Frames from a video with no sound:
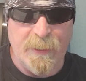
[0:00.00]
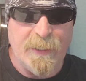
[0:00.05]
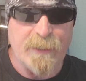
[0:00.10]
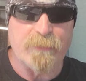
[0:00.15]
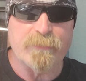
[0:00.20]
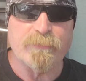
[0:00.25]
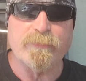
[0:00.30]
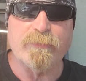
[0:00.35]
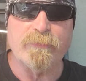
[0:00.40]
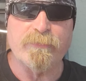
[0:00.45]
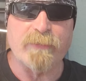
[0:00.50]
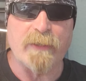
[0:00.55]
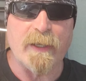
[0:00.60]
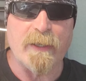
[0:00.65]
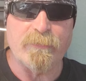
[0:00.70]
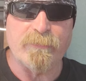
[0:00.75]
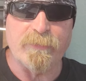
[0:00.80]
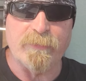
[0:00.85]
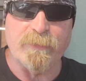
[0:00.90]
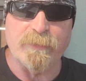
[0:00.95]

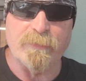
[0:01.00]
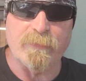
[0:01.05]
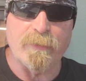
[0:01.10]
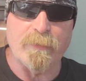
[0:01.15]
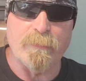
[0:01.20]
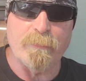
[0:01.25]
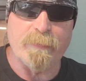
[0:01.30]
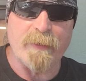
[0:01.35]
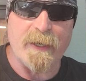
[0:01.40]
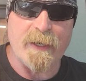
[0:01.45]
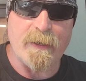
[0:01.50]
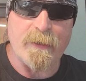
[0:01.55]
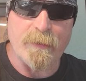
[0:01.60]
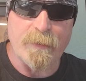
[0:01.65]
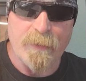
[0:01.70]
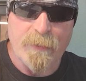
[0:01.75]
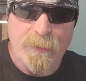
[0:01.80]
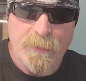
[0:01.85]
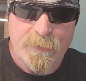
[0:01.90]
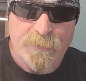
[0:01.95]
exercising your own power.
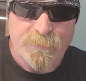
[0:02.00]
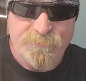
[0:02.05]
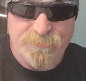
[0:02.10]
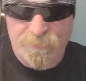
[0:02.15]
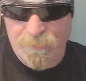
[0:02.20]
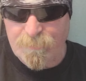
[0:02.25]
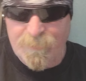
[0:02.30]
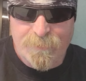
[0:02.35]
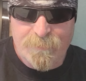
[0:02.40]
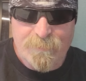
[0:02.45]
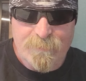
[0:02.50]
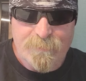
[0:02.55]
Gentlemen,